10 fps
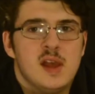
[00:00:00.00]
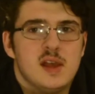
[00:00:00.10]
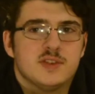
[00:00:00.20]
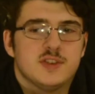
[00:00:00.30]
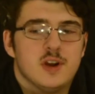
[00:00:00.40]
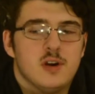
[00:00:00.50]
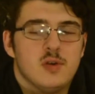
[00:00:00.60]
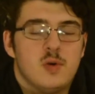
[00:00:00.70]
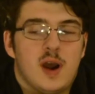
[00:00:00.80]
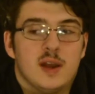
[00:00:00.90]

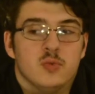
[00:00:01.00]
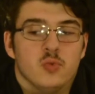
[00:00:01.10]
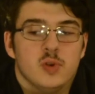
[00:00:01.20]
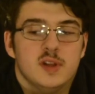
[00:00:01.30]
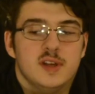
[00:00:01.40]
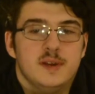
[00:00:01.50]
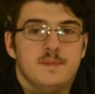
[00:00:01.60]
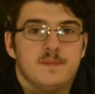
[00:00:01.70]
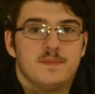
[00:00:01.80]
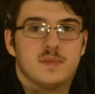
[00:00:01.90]
So I
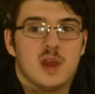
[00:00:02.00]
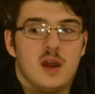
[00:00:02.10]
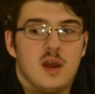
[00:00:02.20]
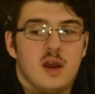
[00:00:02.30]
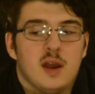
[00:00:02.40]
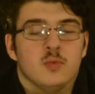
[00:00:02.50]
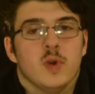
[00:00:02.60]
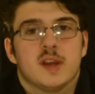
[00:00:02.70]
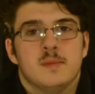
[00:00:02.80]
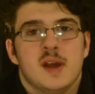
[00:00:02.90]

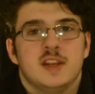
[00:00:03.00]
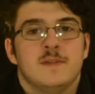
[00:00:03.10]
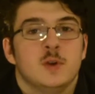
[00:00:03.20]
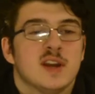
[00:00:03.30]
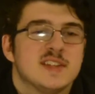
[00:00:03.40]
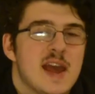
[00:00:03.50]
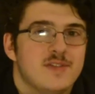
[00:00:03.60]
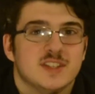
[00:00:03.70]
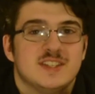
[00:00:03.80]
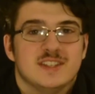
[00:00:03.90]
recommend, if you guys
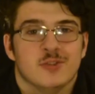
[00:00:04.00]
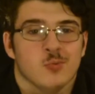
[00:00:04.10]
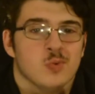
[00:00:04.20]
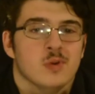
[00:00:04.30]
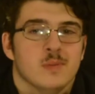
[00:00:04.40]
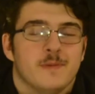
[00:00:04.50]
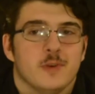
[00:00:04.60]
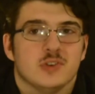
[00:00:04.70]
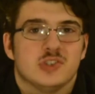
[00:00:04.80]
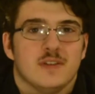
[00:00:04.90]
haven't seen The Room,
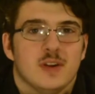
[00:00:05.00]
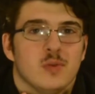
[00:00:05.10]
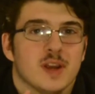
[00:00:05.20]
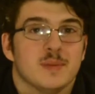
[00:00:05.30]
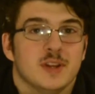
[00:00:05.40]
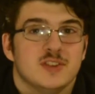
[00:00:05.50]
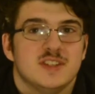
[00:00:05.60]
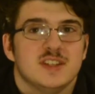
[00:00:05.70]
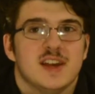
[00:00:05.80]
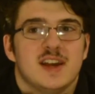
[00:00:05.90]
first off, I recommend you
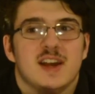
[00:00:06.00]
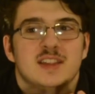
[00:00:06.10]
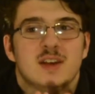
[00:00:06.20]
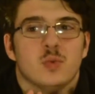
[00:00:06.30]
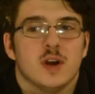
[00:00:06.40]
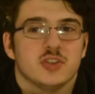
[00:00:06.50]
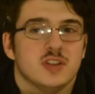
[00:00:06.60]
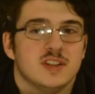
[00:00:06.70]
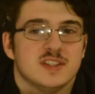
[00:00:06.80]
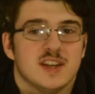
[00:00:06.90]
see that and then watch
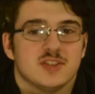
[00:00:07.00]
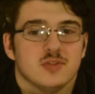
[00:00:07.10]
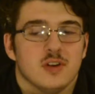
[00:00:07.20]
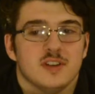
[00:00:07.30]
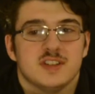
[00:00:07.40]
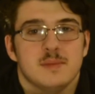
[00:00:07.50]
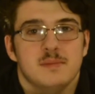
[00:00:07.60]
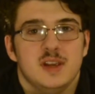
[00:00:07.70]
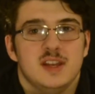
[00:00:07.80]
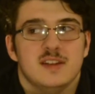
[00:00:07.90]
The Disaster Artist
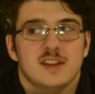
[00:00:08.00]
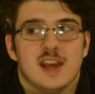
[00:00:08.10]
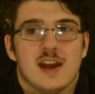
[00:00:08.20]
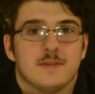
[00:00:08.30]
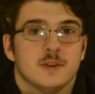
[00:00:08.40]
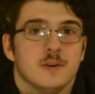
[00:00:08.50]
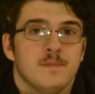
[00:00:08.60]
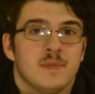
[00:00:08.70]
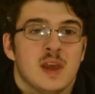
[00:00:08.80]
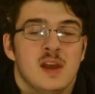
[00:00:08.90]
immediately
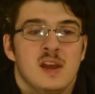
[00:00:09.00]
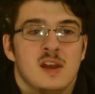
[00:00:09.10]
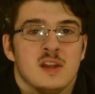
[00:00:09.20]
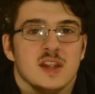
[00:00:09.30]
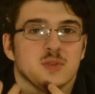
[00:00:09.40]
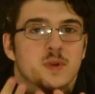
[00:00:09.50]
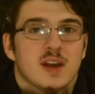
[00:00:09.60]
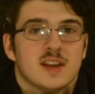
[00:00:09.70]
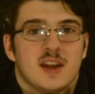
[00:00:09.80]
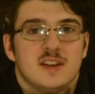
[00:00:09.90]
after. That's what
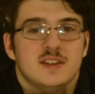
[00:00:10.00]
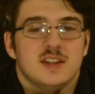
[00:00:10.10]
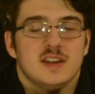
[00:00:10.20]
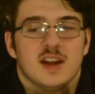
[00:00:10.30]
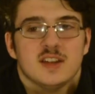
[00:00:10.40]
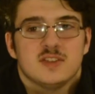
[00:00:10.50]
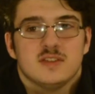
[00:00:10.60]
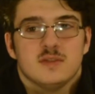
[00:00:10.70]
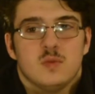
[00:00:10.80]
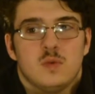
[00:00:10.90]
I kind of did. I
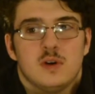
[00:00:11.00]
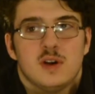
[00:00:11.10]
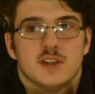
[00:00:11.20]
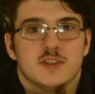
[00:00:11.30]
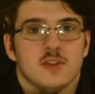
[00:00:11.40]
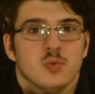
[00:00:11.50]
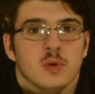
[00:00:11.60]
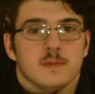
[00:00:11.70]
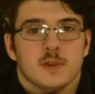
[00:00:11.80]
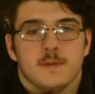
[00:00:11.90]
saw The
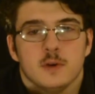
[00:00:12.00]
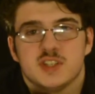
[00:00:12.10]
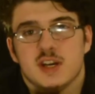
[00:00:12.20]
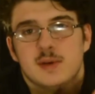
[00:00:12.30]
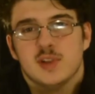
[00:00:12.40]
Room for the first time